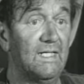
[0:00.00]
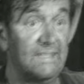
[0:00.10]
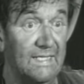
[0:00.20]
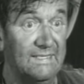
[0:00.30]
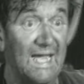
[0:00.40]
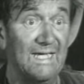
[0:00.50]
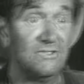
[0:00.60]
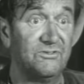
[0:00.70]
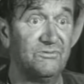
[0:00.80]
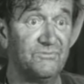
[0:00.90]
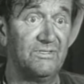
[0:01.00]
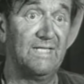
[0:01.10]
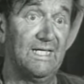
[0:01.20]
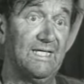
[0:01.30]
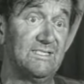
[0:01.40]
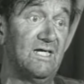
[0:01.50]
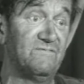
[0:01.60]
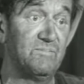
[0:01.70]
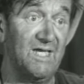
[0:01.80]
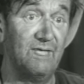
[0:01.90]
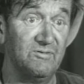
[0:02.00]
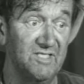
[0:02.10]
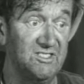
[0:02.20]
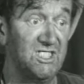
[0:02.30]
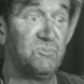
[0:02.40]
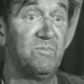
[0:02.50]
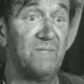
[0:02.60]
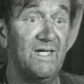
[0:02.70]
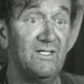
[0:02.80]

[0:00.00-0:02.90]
A gang of trail hands out from Kenwood. They'd just been paid